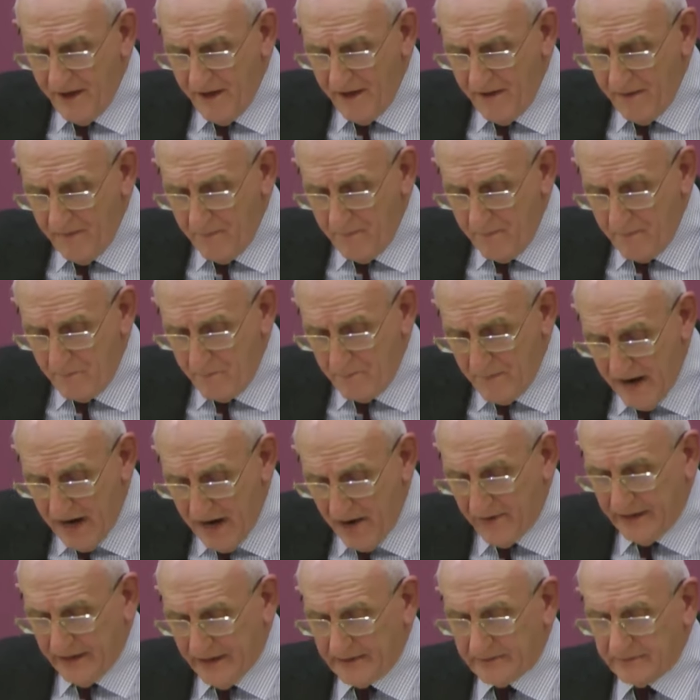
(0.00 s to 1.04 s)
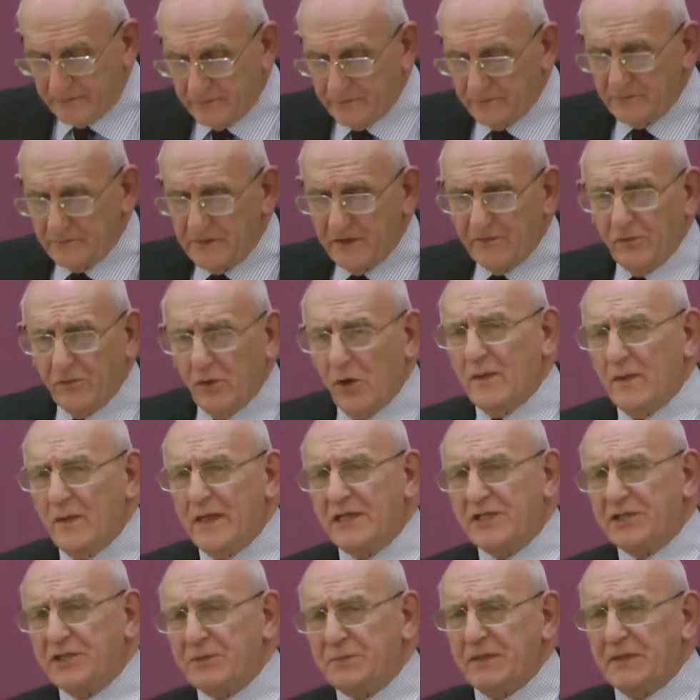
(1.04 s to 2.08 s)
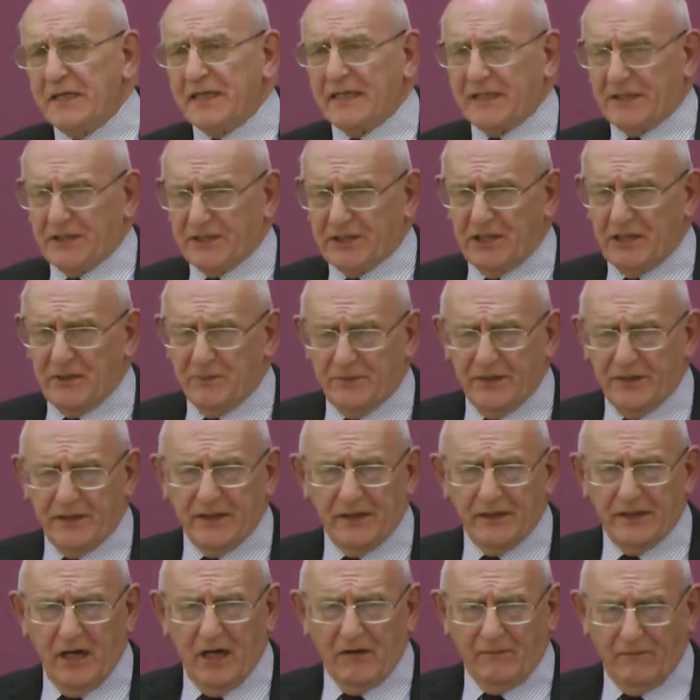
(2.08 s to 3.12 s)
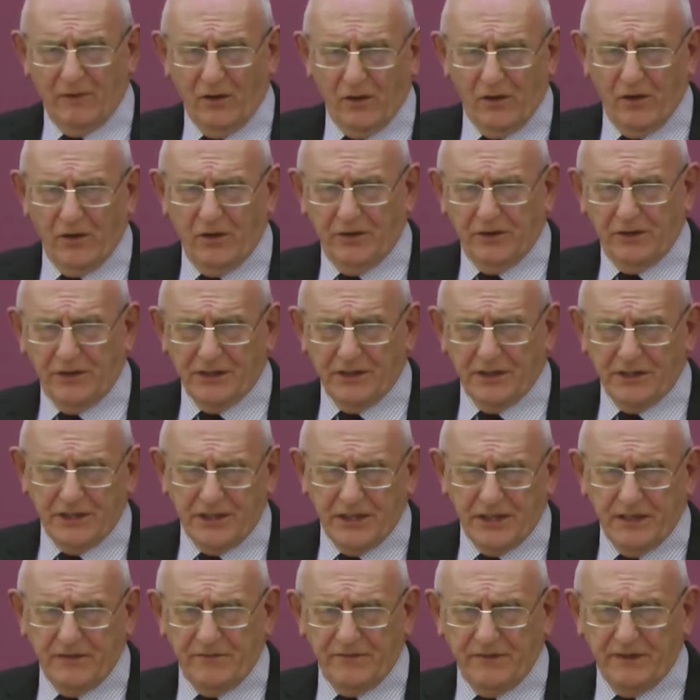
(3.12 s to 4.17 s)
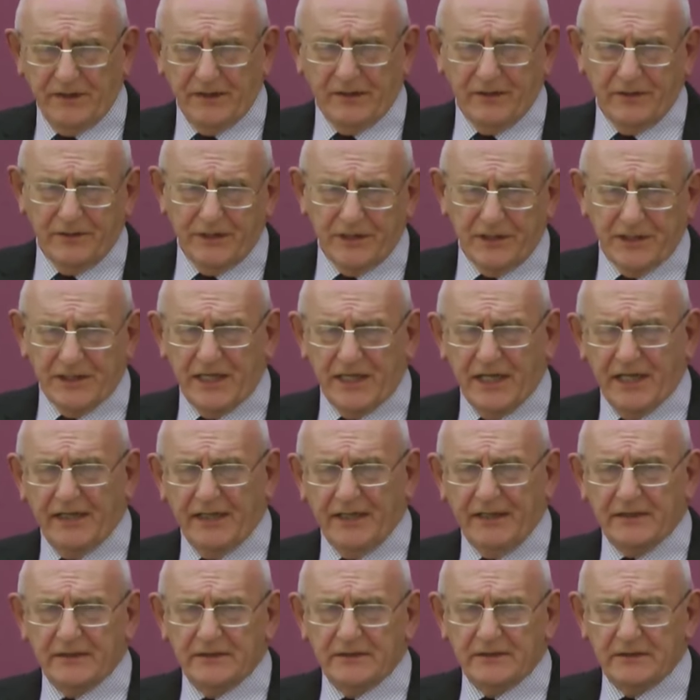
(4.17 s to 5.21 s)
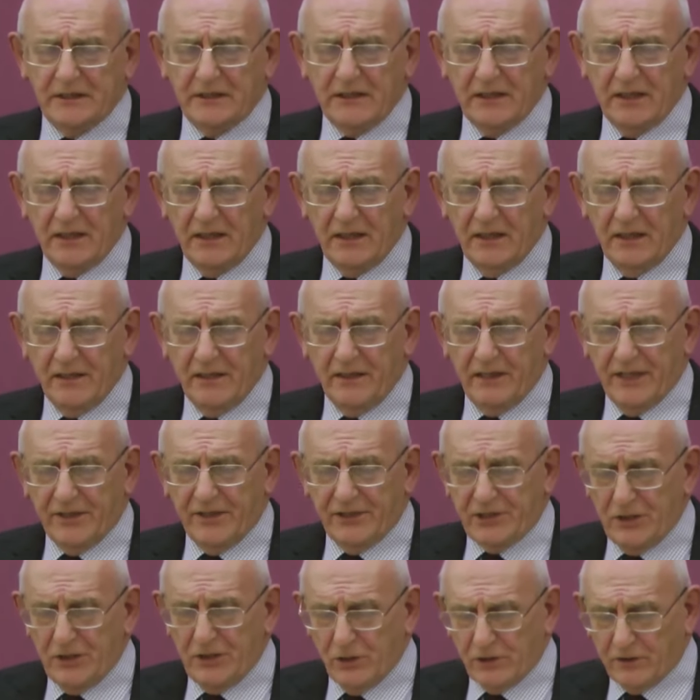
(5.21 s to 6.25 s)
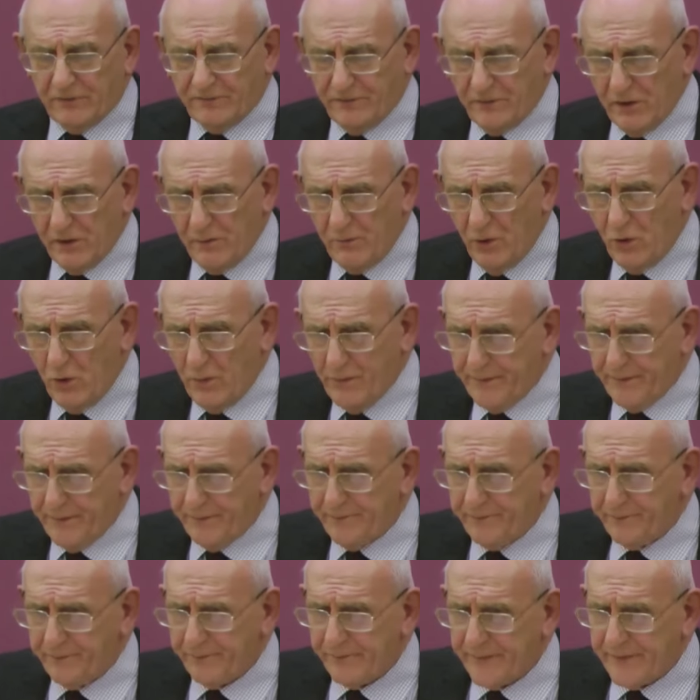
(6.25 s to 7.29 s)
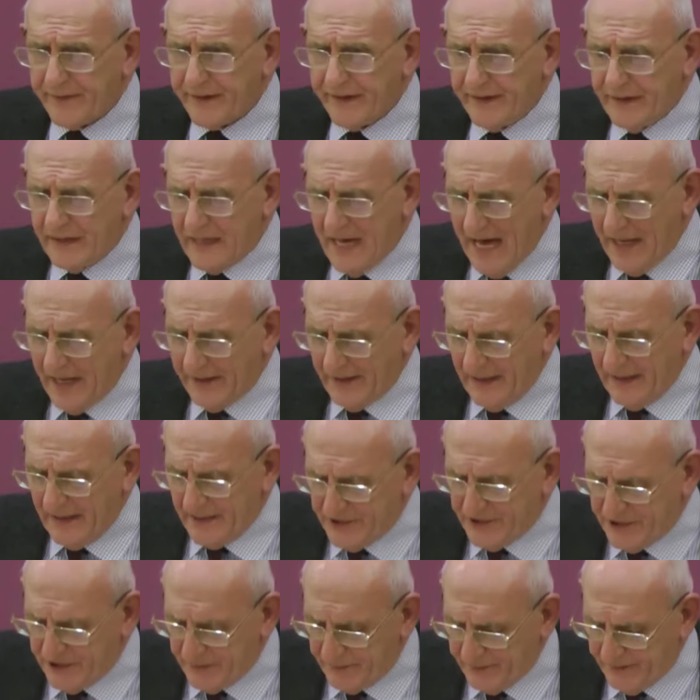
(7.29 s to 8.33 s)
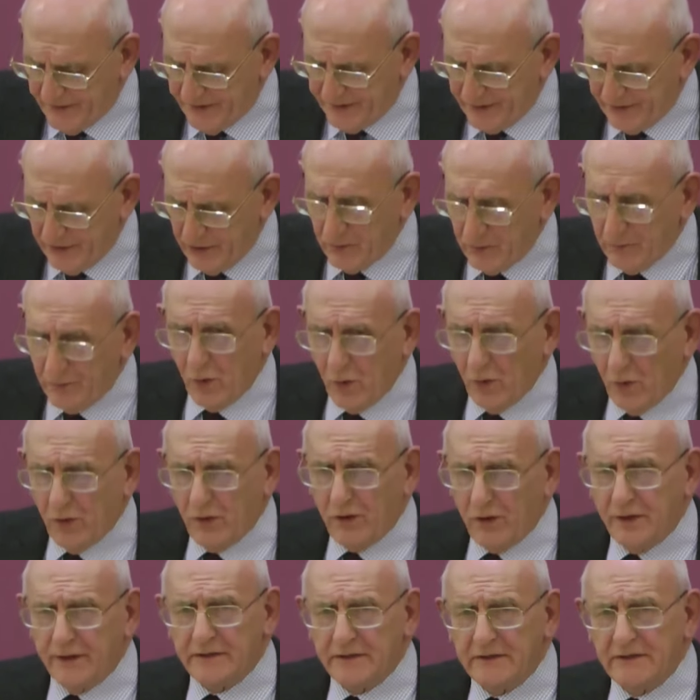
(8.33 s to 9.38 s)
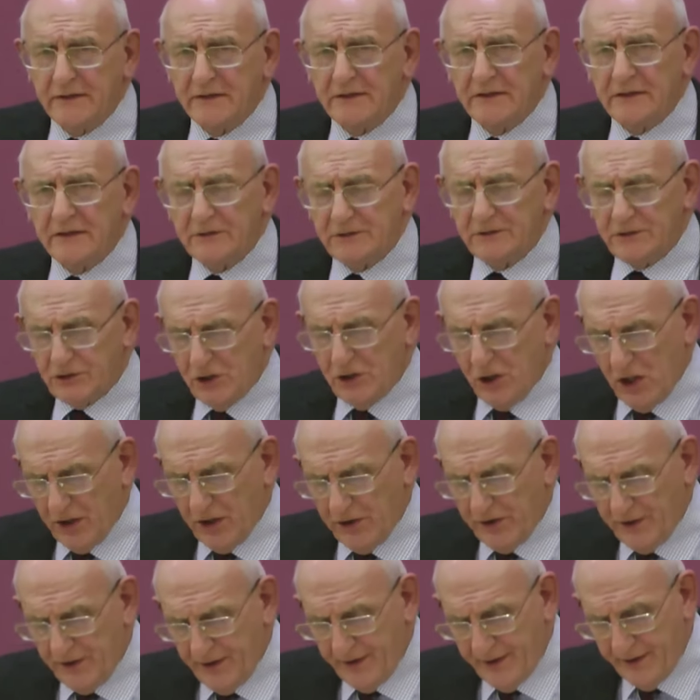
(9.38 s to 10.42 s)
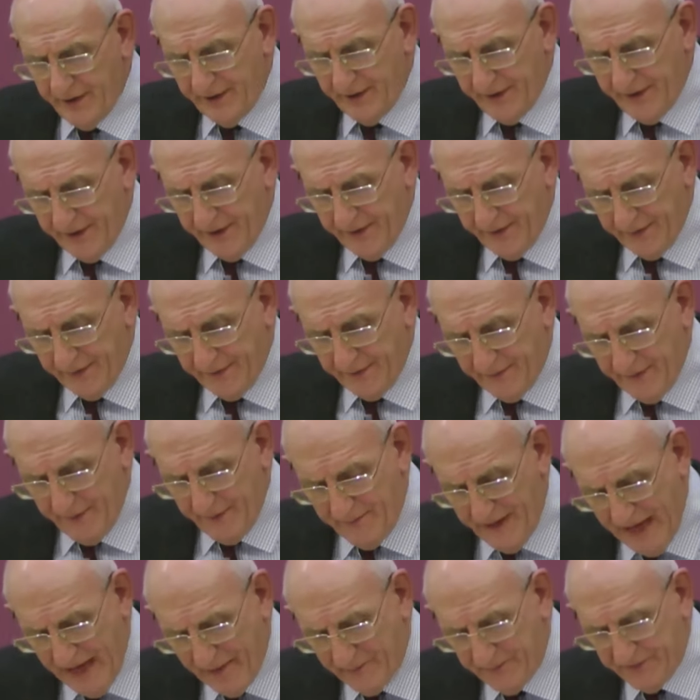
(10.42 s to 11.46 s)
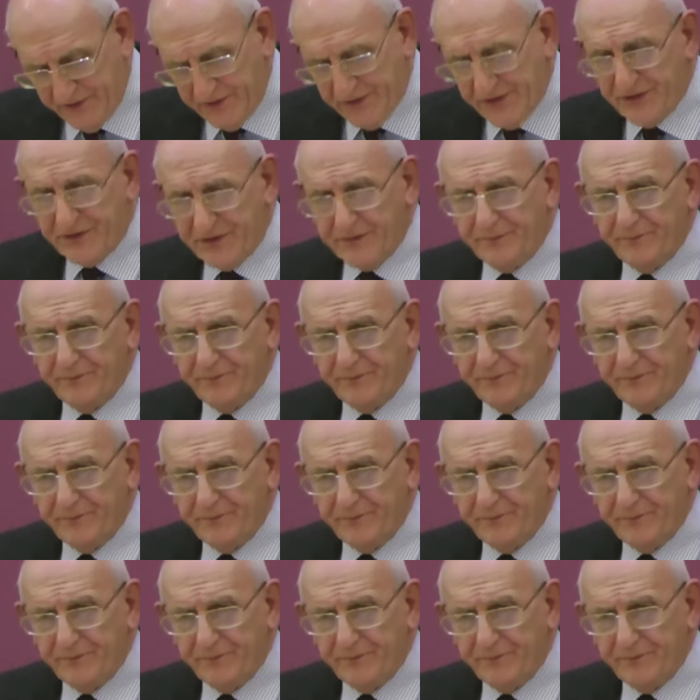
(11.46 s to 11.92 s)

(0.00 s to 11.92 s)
Mary. Before we speak something of her this evening or this day, let us look for a moment at Elizabeth, who bore John the Baptist.